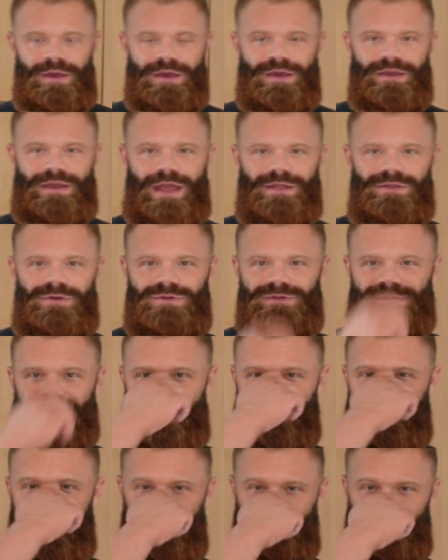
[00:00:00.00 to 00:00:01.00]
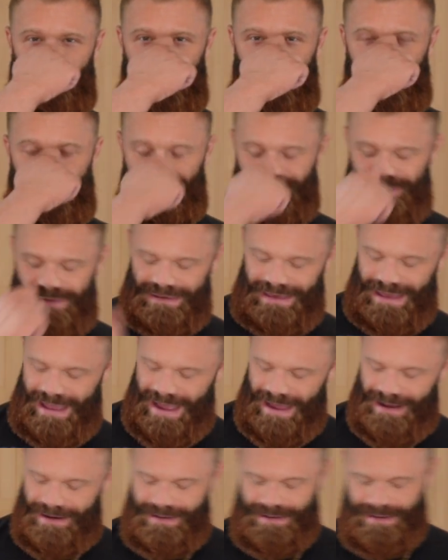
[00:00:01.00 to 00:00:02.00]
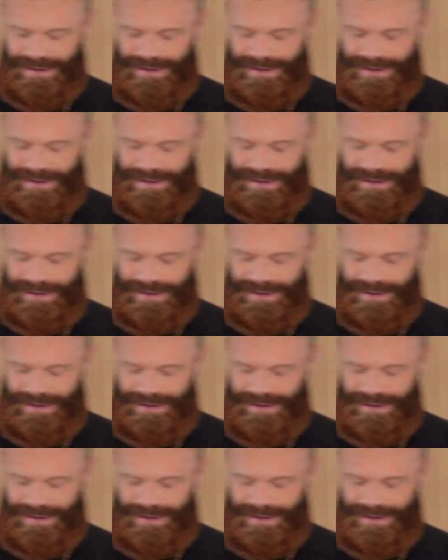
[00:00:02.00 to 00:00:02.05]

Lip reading: Can you see what I've got? You can.